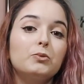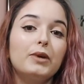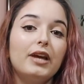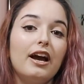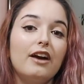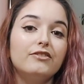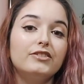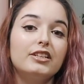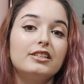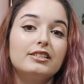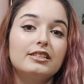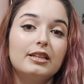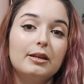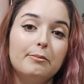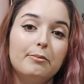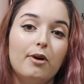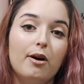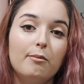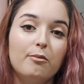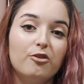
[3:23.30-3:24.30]
we have this lip
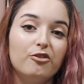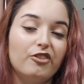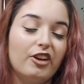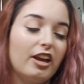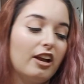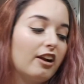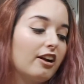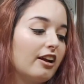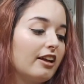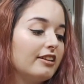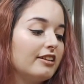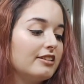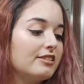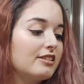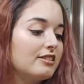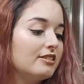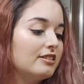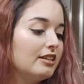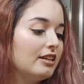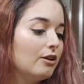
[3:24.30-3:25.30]
balm over here, and this
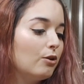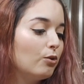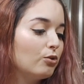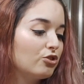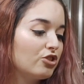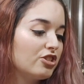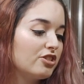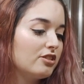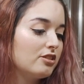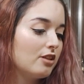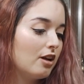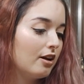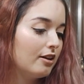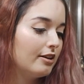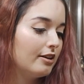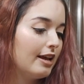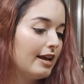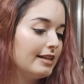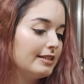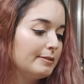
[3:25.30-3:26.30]
is the Ultra
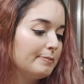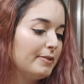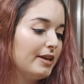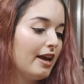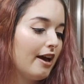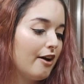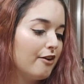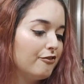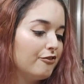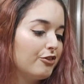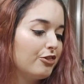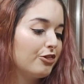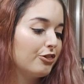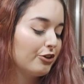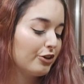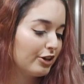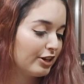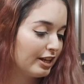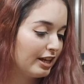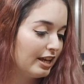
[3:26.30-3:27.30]
Sun SPF
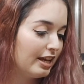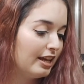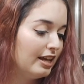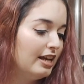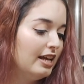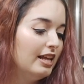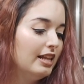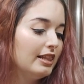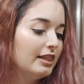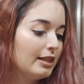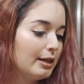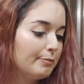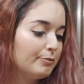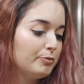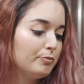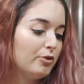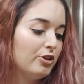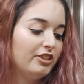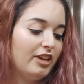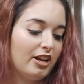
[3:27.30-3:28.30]
30 Lip
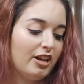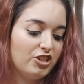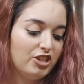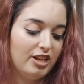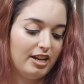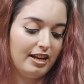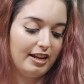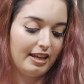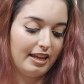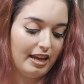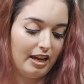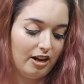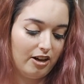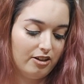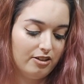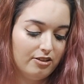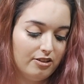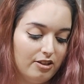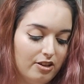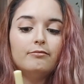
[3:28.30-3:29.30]
Protection and
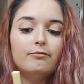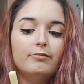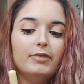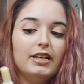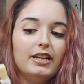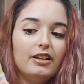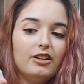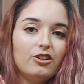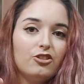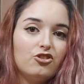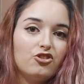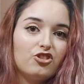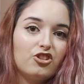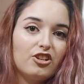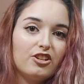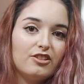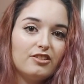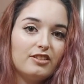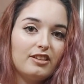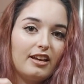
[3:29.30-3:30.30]
Care. But it is
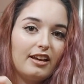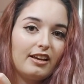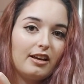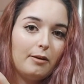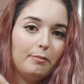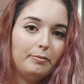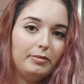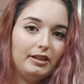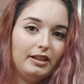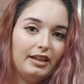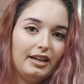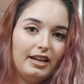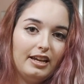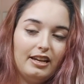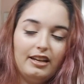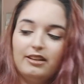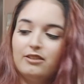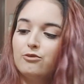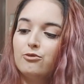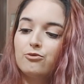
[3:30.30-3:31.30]
just like a
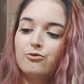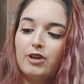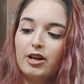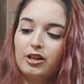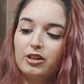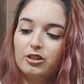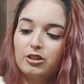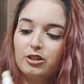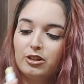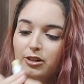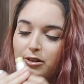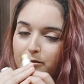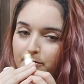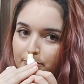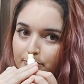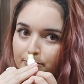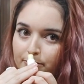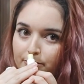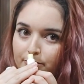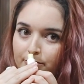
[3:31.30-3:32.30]
plain, regular
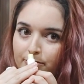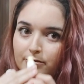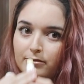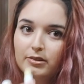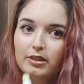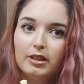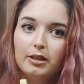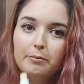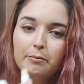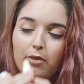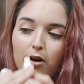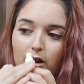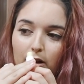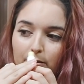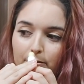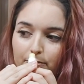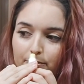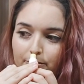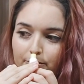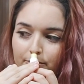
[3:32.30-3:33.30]
lip
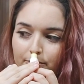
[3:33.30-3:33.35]
balm.